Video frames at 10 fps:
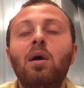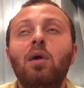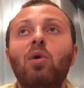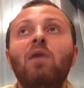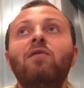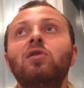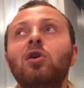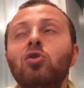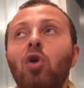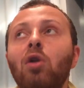whatever
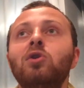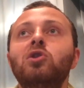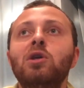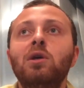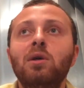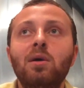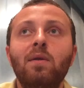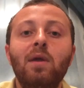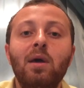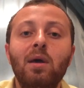technology
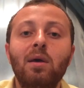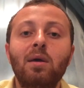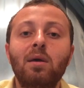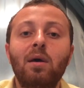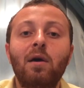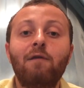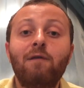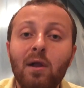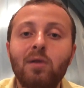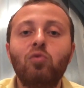they
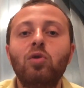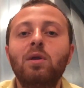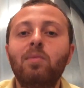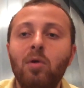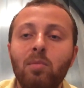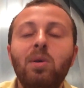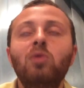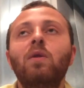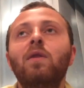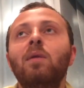felt would
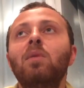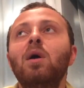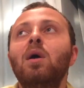compete with them.